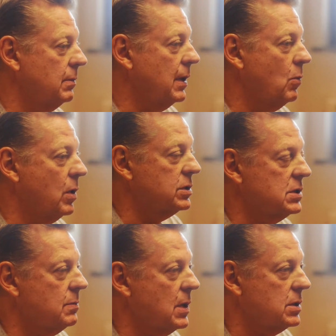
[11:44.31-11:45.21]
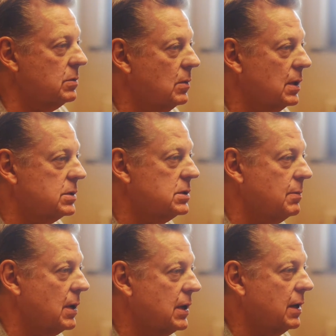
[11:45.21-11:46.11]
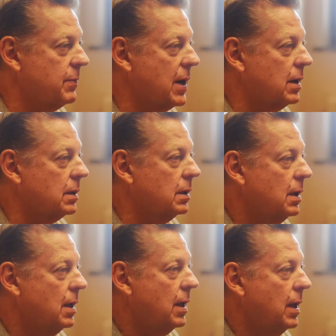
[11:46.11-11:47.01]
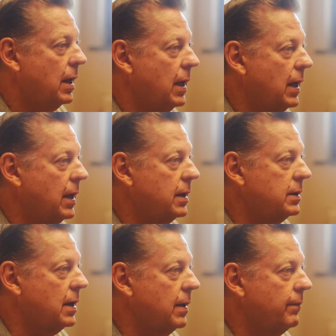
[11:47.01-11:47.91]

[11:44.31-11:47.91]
And I watched him march in Marquette Park and